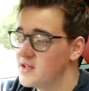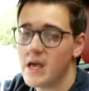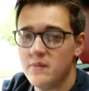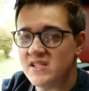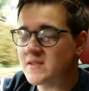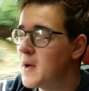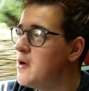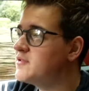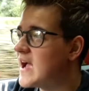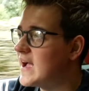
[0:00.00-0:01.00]
can get them in
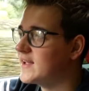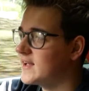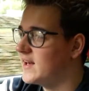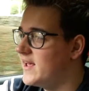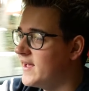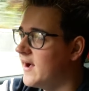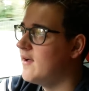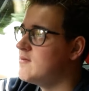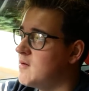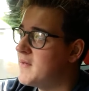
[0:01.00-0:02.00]
smoked and clear.
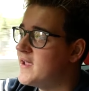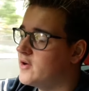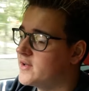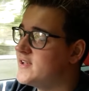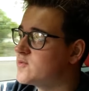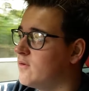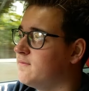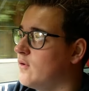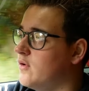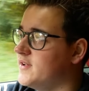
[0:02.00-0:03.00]
My mate on his
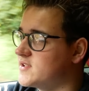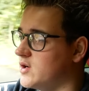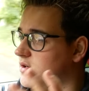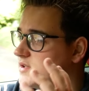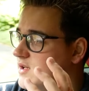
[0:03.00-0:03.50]
140's got